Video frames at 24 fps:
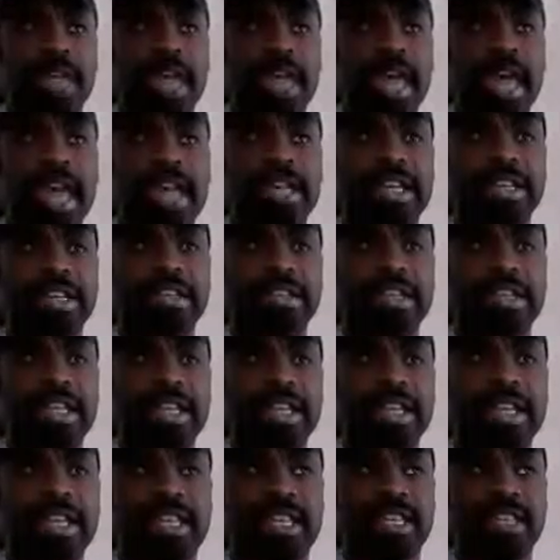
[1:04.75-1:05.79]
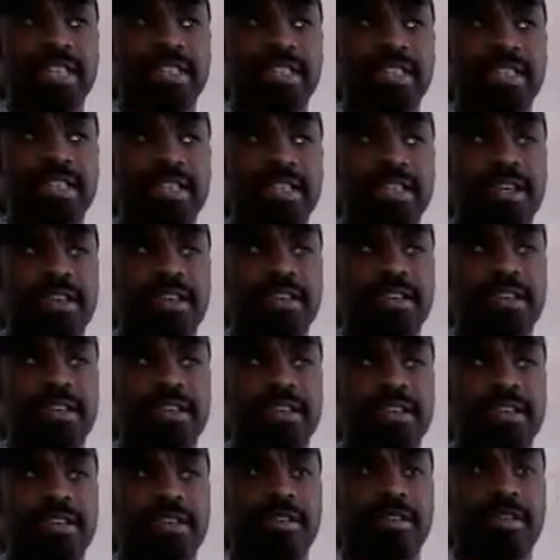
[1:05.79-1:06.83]
Alex Kidd
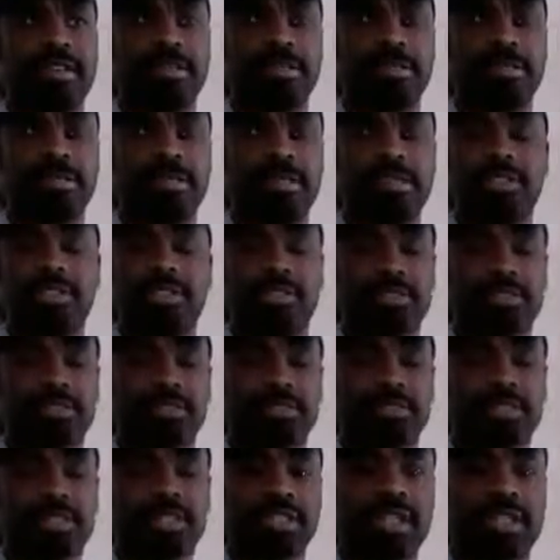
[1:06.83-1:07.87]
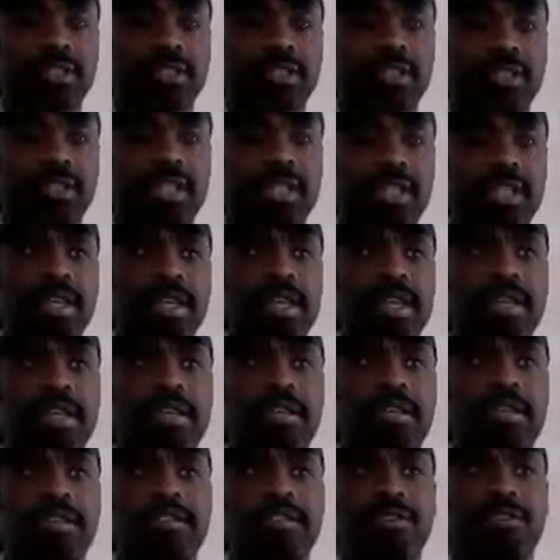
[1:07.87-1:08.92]
and Ghostbusters were some of a
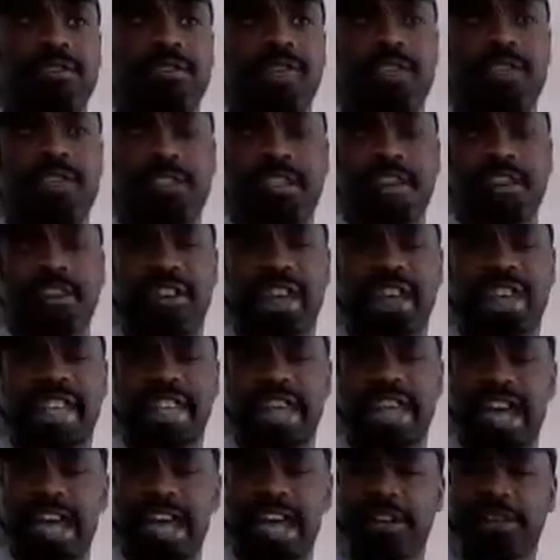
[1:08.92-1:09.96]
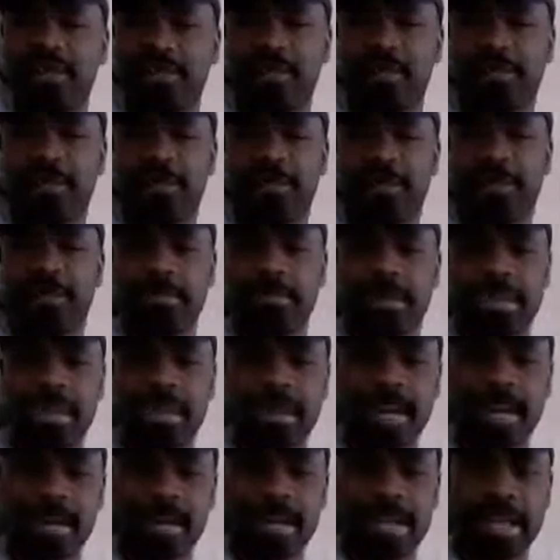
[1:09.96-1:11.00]
few launch titles I kind of remember being
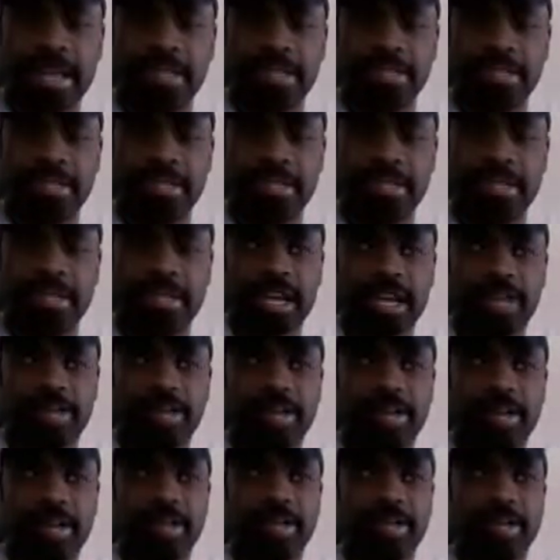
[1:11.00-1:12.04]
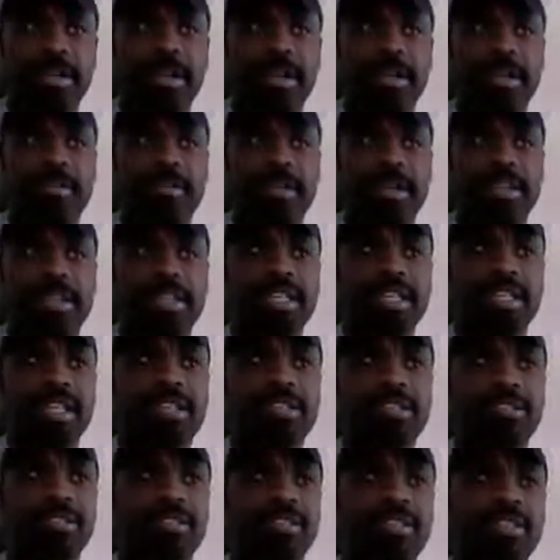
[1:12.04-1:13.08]
out at during the time period. But I think
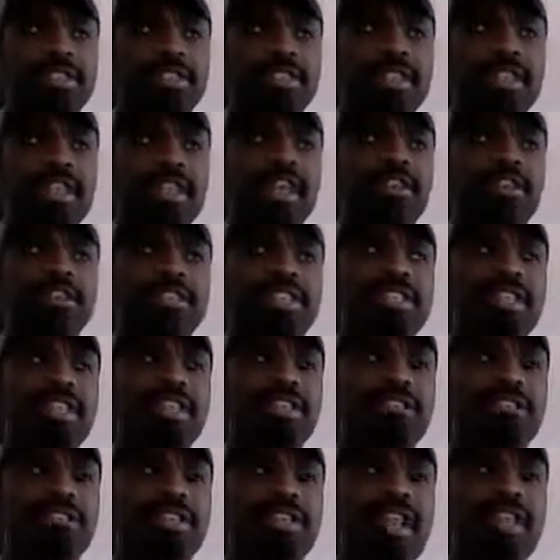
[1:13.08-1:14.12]
it was. I don't think it was.